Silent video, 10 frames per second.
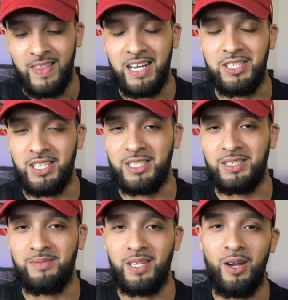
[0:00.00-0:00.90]
that's
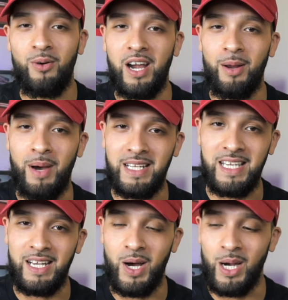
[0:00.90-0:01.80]
just, you know, kind of my
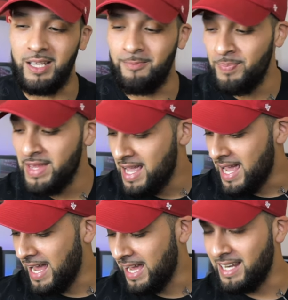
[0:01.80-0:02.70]
take on it.
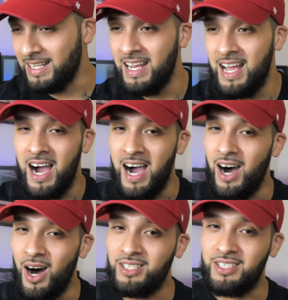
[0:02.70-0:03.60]
And
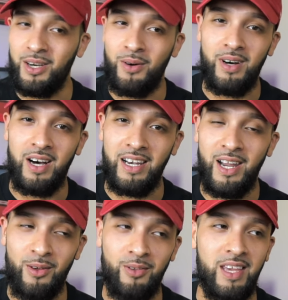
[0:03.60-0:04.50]
also
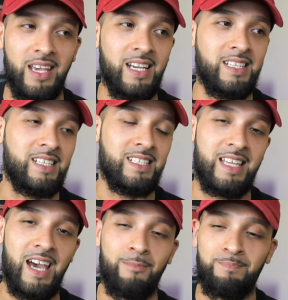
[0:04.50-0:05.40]
another thing is
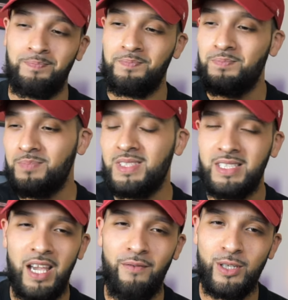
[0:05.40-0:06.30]
that
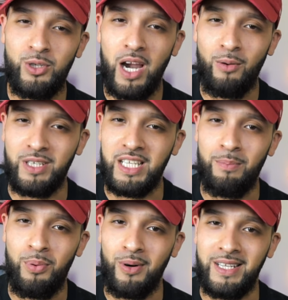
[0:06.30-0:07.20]
if you're trying to
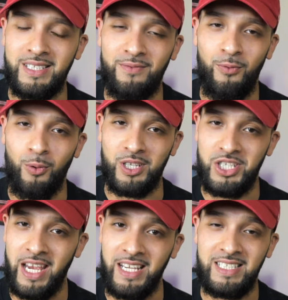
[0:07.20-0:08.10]
redeem points for
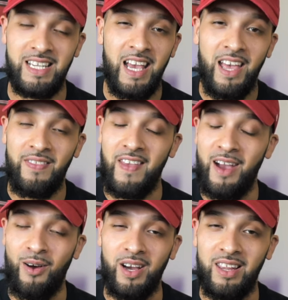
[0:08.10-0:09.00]
Chase,
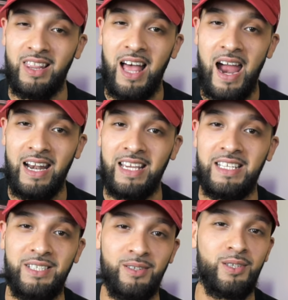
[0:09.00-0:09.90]
they are a lot
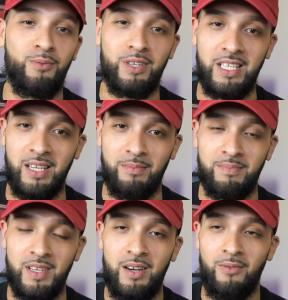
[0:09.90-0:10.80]
easier to redeem,
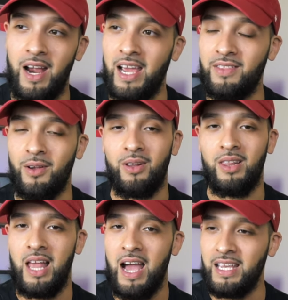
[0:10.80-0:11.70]
right? They're a
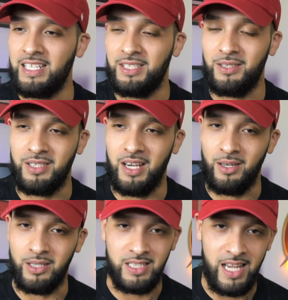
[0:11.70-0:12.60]
lot easier to
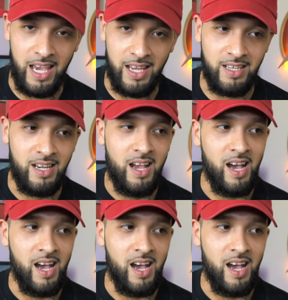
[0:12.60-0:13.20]
understand.